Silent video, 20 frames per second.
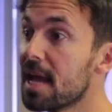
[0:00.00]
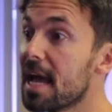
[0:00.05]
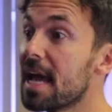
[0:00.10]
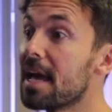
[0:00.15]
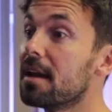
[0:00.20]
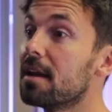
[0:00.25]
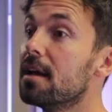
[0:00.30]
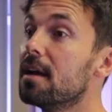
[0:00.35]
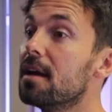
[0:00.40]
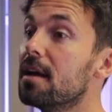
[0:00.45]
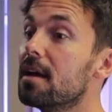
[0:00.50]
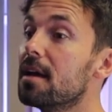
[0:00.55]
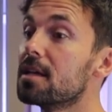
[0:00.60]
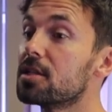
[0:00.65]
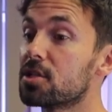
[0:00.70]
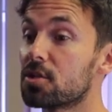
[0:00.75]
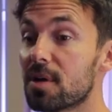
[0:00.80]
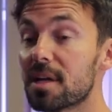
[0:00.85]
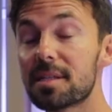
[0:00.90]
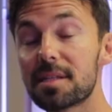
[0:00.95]
And
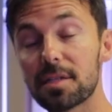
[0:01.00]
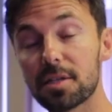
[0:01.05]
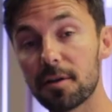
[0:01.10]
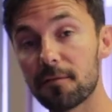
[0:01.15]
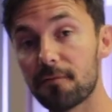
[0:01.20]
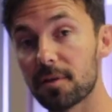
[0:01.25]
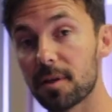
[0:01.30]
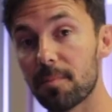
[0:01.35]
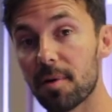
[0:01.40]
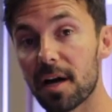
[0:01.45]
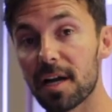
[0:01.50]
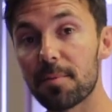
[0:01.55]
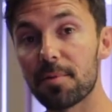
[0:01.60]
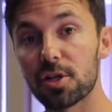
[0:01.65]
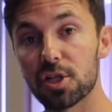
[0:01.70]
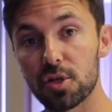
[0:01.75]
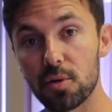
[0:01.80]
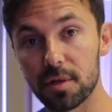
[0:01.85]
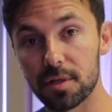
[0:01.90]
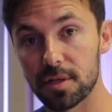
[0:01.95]
stress is good for the body, but
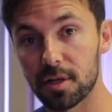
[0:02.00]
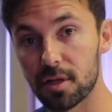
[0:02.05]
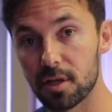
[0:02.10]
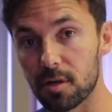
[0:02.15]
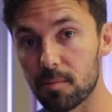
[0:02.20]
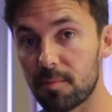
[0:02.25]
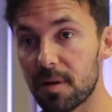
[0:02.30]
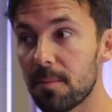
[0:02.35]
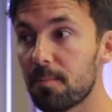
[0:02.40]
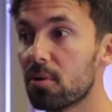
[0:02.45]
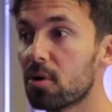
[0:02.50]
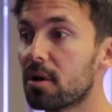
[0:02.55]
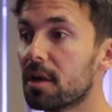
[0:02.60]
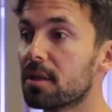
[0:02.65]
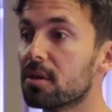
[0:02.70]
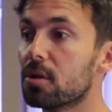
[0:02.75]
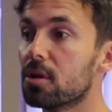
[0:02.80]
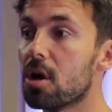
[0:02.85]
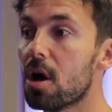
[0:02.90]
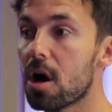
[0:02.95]
short term. People are
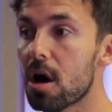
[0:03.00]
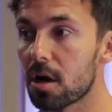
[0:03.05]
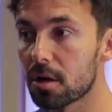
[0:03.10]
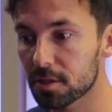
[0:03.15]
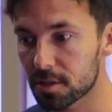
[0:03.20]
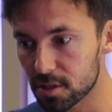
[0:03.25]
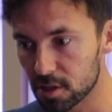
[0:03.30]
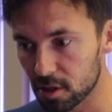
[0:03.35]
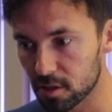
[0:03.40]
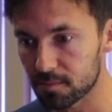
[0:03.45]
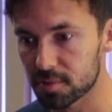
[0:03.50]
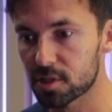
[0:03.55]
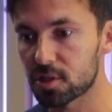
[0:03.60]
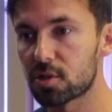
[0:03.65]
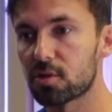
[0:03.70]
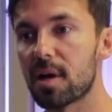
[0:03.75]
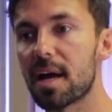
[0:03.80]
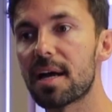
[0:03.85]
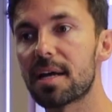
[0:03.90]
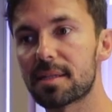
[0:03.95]
in long term
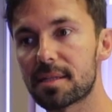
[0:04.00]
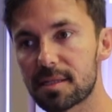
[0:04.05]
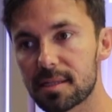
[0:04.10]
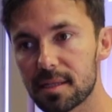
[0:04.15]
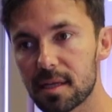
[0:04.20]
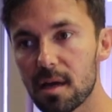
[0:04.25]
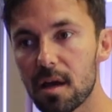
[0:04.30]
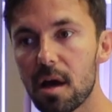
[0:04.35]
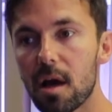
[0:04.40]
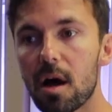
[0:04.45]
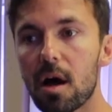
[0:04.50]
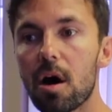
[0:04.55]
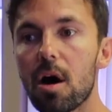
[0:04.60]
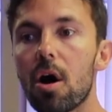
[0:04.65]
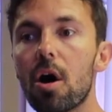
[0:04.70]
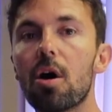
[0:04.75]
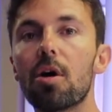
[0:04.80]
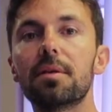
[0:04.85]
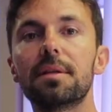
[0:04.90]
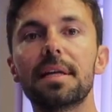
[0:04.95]
stress
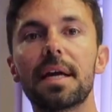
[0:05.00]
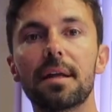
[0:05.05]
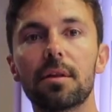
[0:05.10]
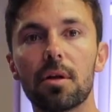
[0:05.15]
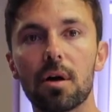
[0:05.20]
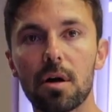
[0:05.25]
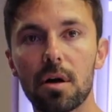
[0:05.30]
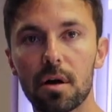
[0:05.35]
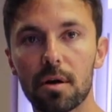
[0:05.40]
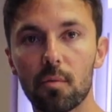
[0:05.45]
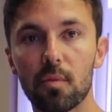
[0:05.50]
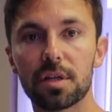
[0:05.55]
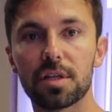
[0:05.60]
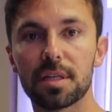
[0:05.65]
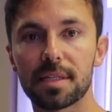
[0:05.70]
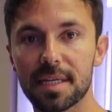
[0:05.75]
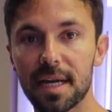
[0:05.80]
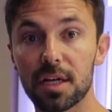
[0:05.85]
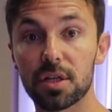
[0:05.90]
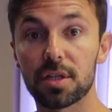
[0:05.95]
all day long, which
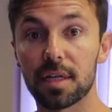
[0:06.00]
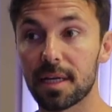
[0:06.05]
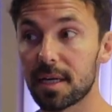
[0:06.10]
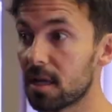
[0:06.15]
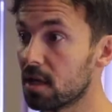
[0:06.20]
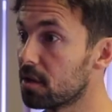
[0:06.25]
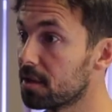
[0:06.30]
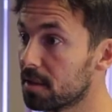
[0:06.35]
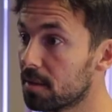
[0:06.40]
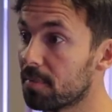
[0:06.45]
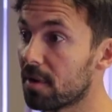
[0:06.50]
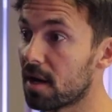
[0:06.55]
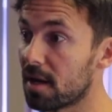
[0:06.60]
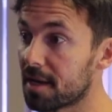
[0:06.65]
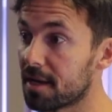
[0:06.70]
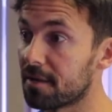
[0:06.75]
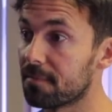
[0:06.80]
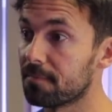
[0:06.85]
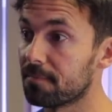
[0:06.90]
is actually killing the body.